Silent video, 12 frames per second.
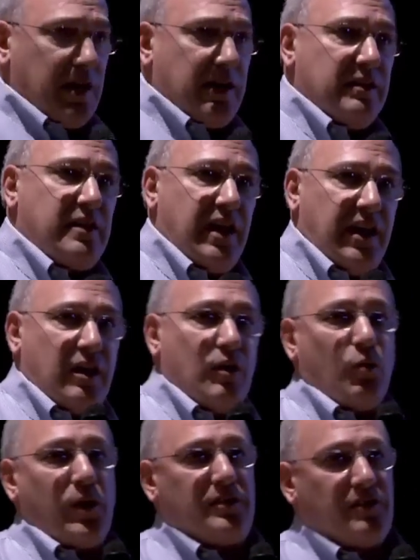and
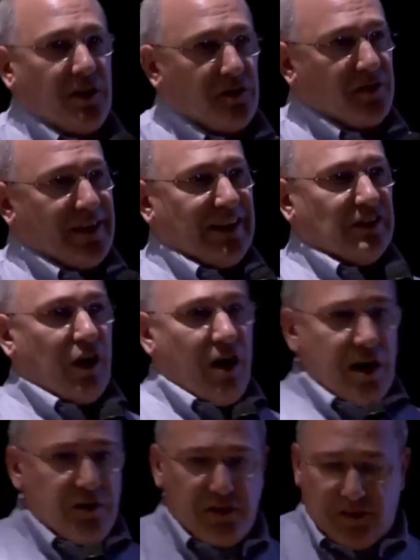King, which is the
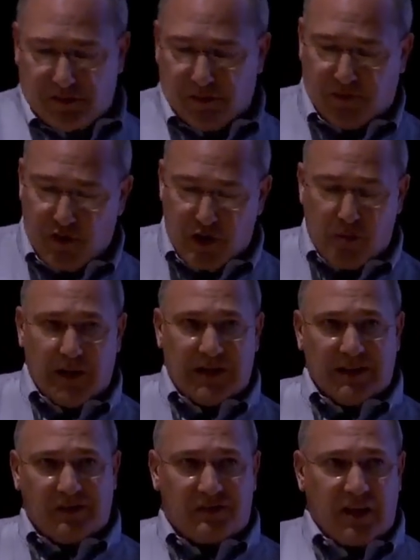largest firm
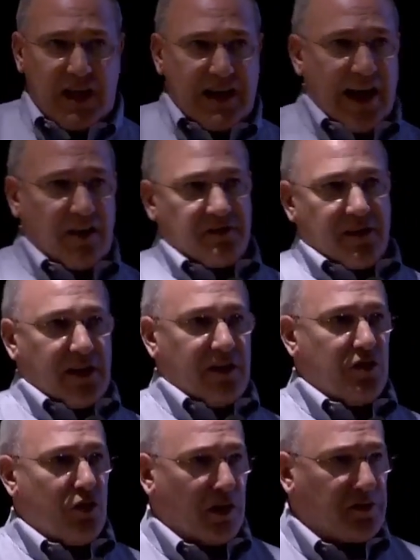in the state outside of
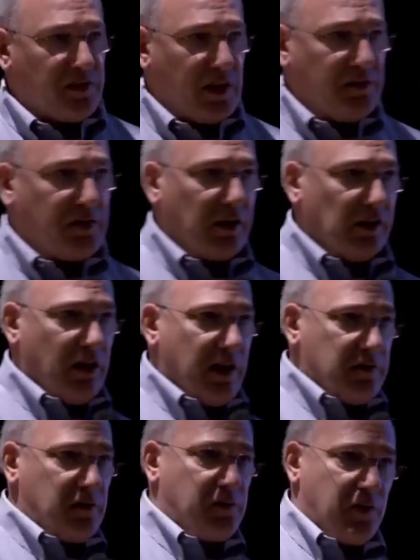New York City, so the
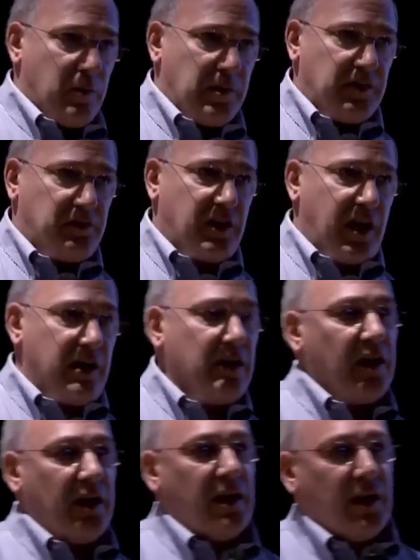largest firm in the
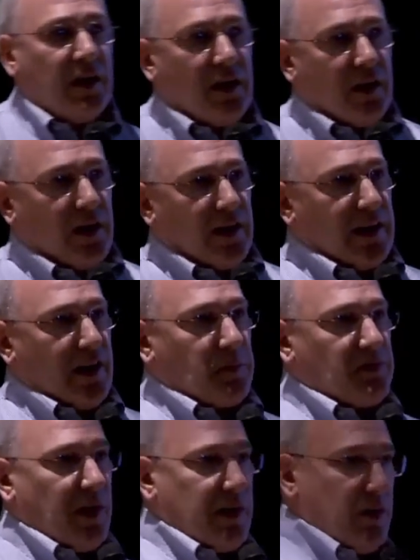state uh, in
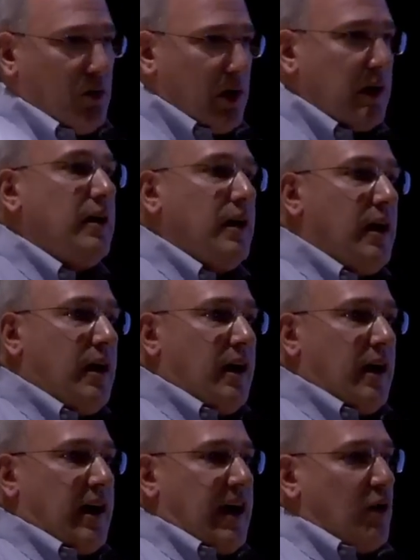upstate New York,
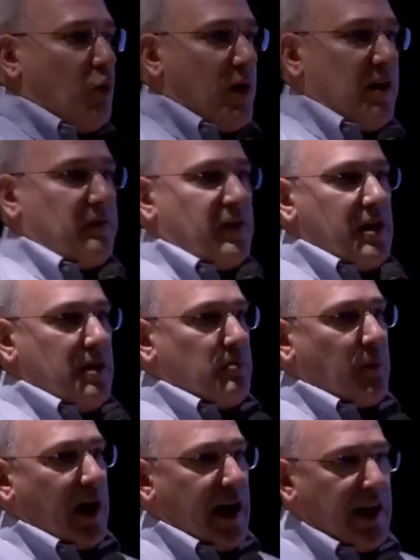uh, and one of the,
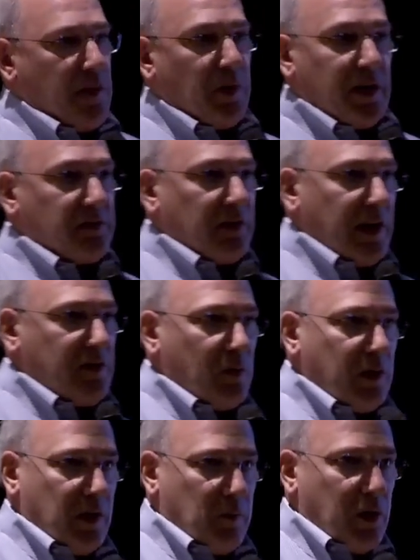by anybody's lights,
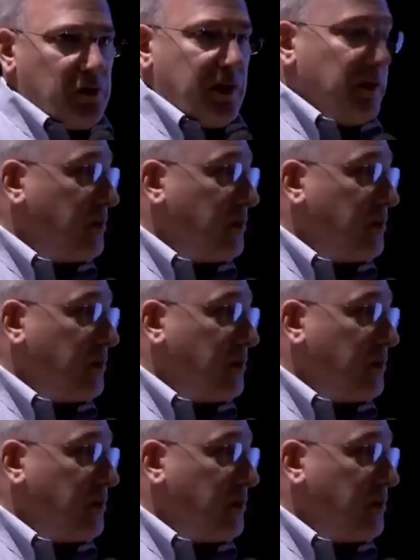one of the most